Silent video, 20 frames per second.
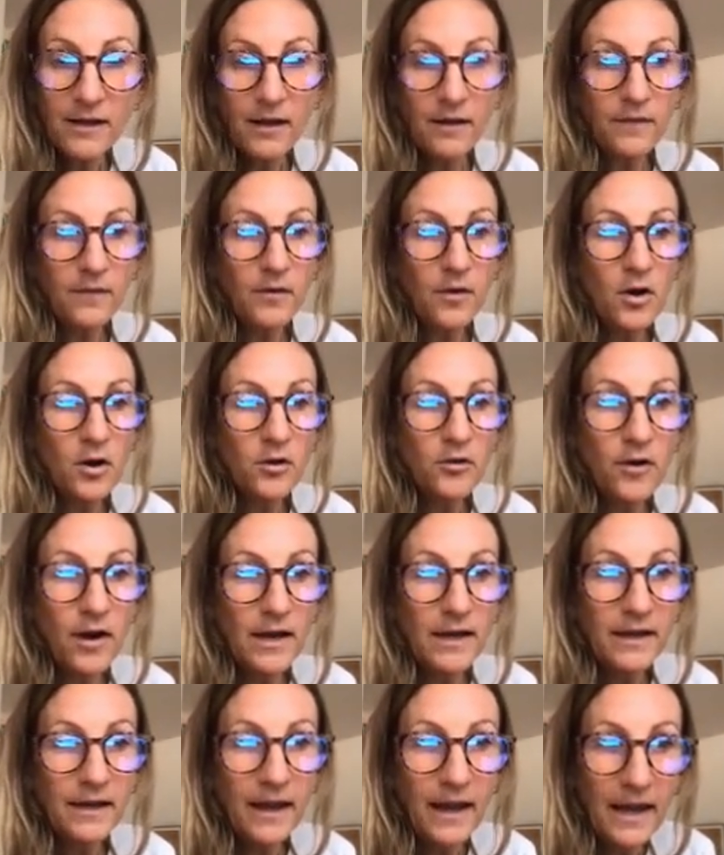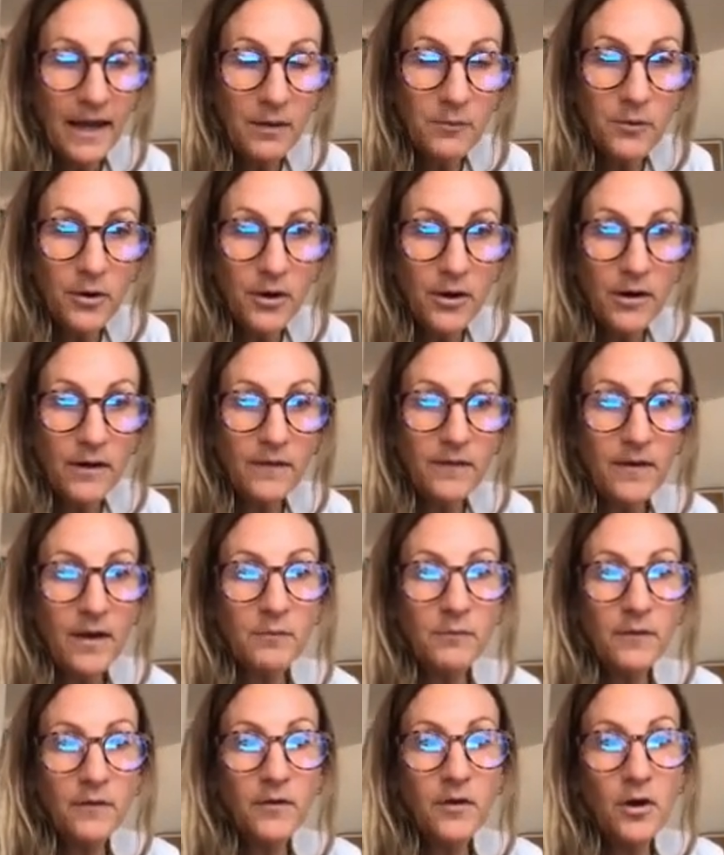it's got great keywords,
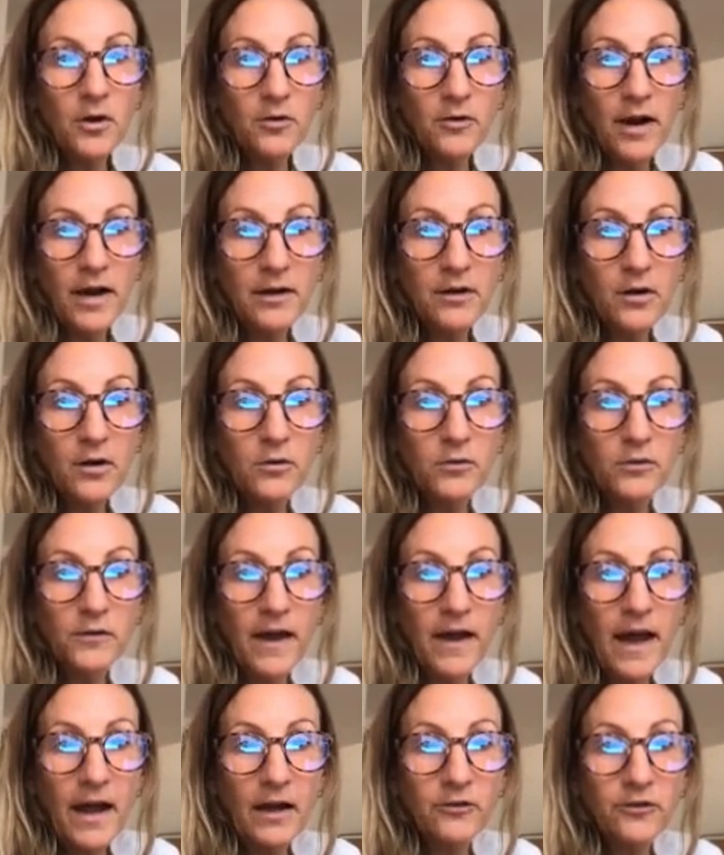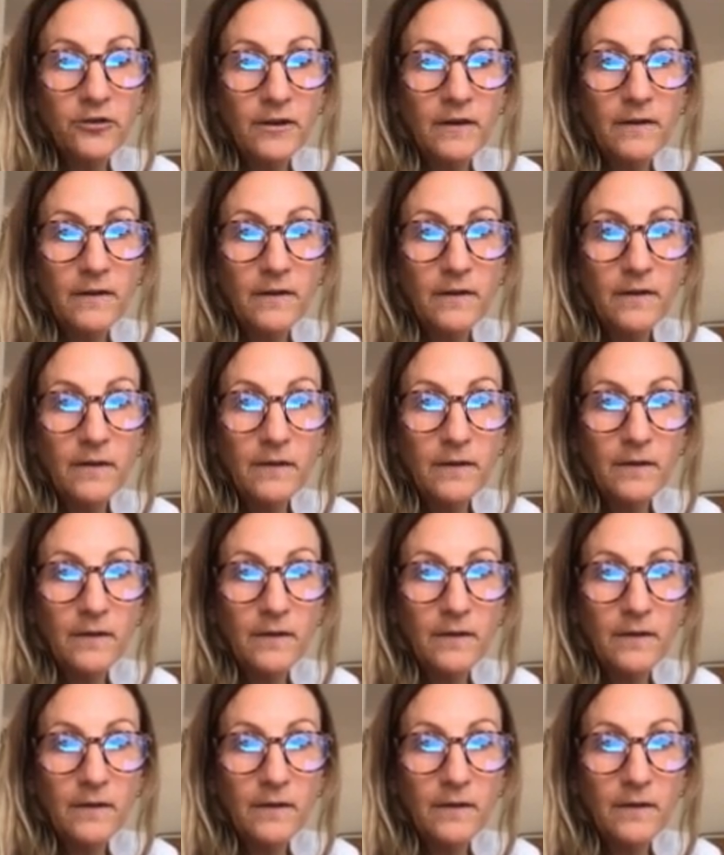and it's got great call to actions.